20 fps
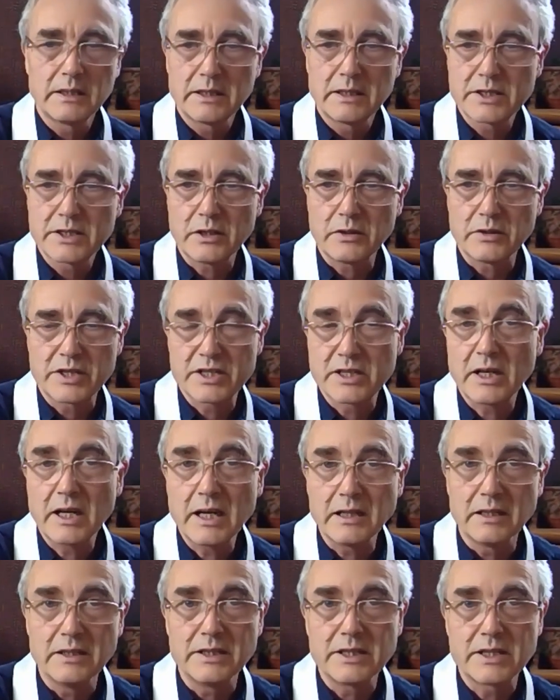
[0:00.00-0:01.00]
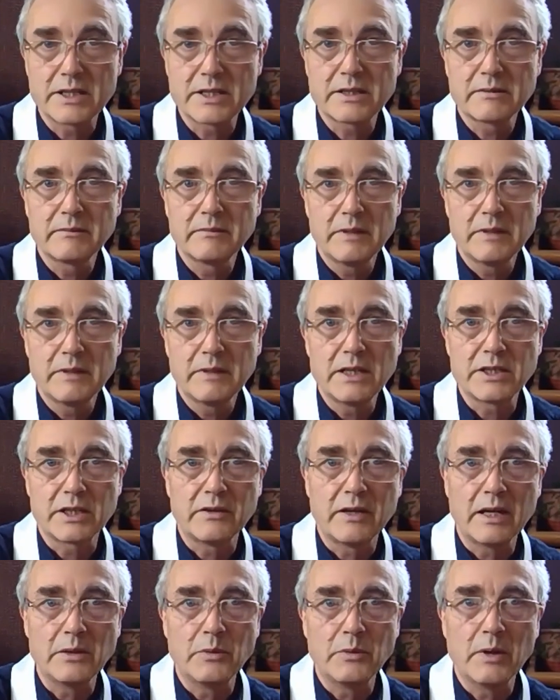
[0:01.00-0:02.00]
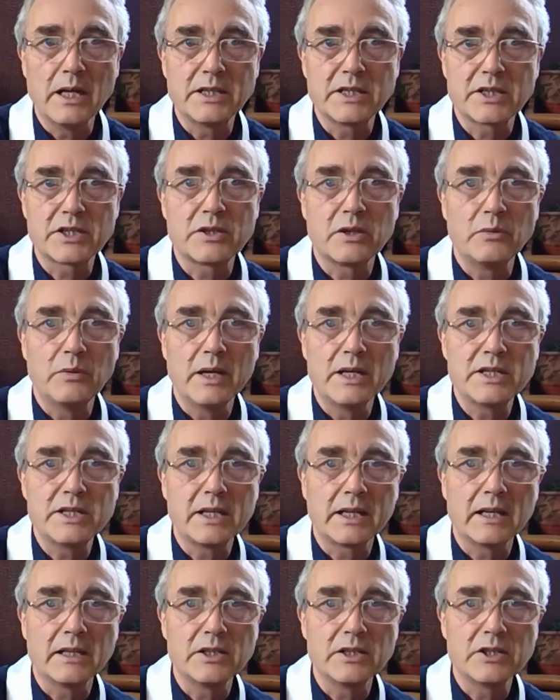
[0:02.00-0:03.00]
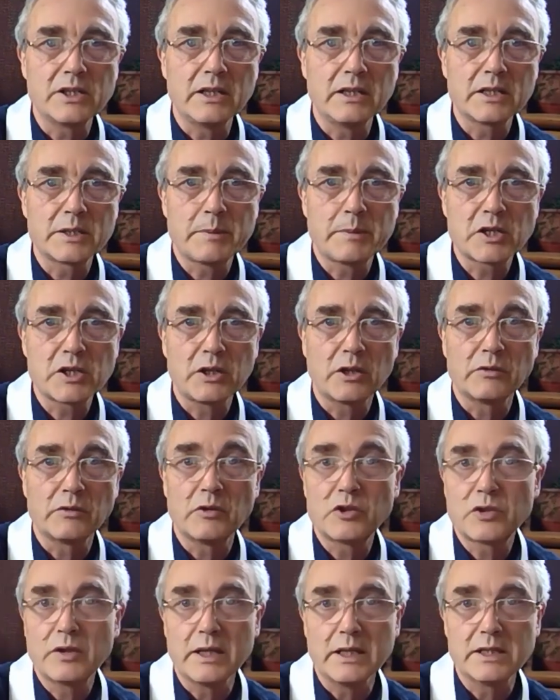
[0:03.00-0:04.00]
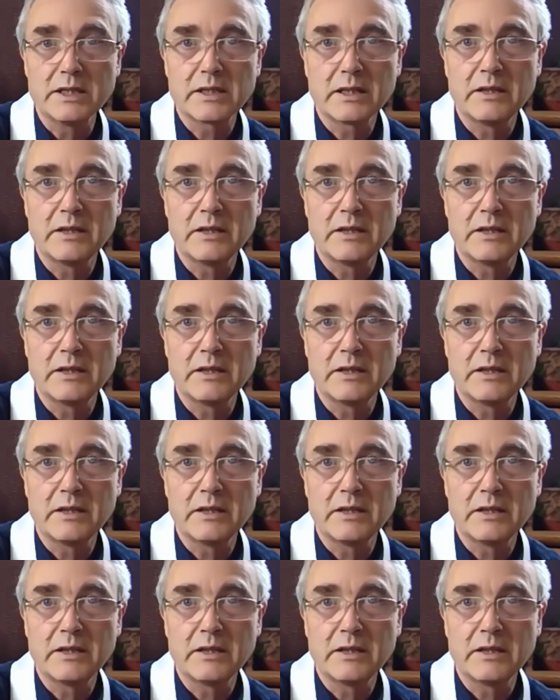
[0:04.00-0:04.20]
So silence is a great way to stop wasting energy, especially on retreat.